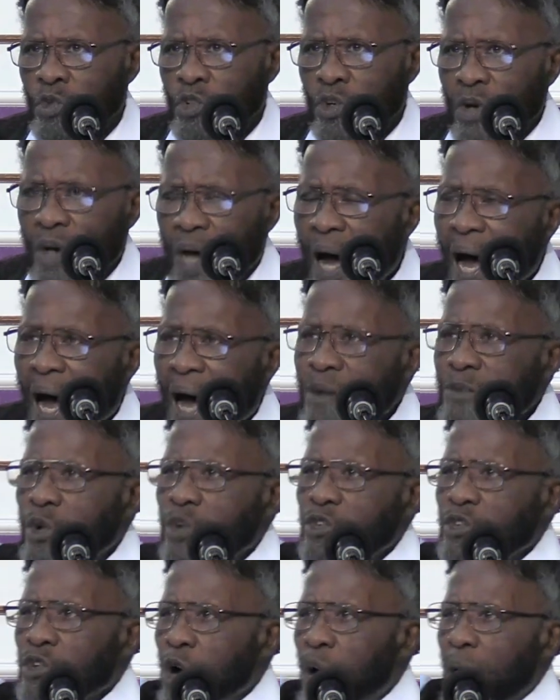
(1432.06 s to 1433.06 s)
So
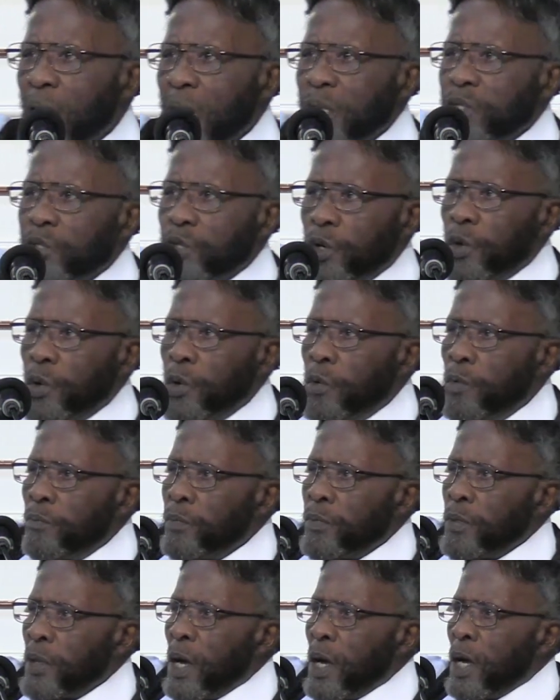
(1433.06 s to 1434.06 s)
God was going to